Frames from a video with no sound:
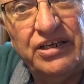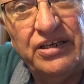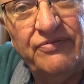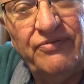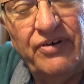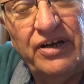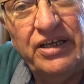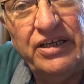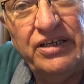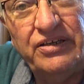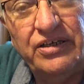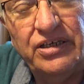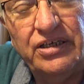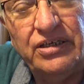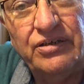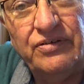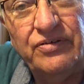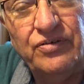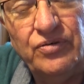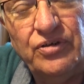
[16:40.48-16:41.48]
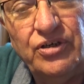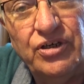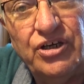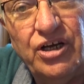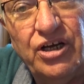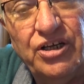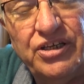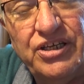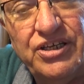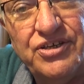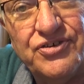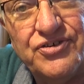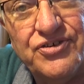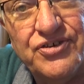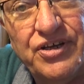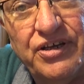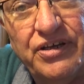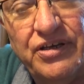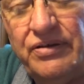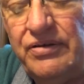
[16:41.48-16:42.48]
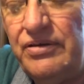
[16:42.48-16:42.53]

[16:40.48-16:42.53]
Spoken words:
and if I you'll look on his